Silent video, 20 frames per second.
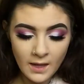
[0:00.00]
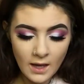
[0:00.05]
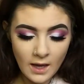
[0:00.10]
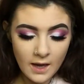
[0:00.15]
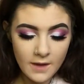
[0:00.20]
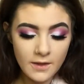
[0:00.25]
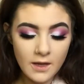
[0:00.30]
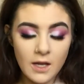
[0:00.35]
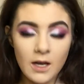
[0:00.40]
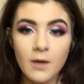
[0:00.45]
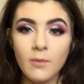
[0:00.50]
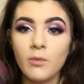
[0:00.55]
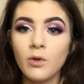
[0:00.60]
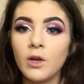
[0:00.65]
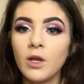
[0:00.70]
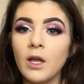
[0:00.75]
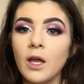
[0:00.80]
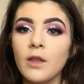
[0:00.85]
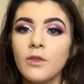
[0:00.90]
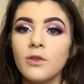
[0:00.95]
And then I'm going to
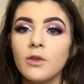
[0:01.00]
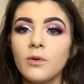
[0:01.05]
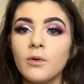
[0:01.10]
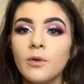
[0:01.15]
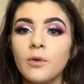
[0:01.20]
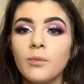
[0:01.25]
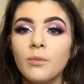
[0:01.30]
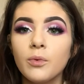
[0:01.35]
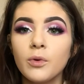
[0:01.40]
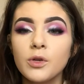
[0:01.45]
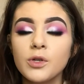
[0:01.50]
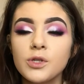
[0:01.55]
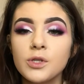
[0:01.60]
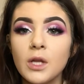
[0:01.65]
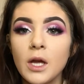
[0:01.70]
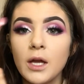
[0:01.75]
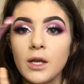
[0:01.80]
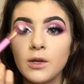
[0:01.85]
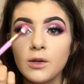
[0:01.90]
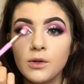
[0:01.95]
get the brush that
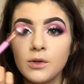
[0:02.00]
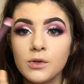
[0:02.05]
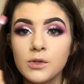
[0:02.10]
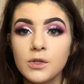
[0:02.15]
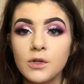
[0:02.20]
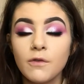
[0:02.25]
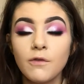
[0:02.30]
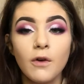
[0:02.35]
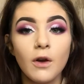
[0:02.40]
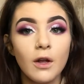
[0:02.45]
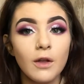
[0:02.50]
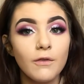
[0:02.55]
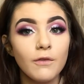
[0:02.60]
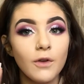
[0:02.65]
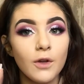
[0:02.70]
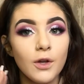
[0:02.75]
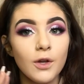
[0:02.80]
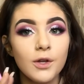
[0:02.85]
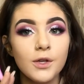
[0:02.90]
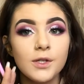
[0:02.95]
I used very
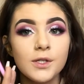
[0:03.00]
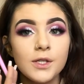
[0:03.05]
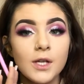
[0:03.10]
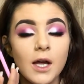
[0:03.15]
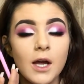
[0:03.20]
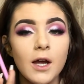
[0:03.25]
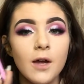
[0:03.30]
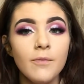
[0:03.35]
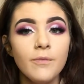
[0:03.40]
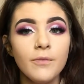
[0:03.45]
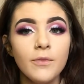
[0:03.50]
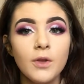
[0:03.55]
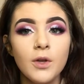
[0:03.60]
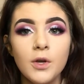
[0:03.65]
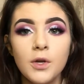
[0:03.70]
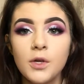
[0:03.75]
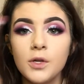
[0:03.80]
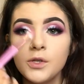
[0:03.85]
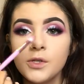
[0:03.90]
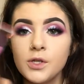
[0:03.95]
first time
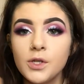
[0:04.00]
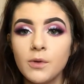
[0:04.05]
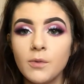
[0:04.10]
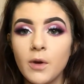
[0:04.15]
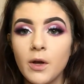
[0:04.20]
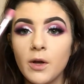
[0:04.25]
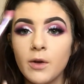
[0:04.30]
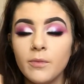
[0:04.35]
to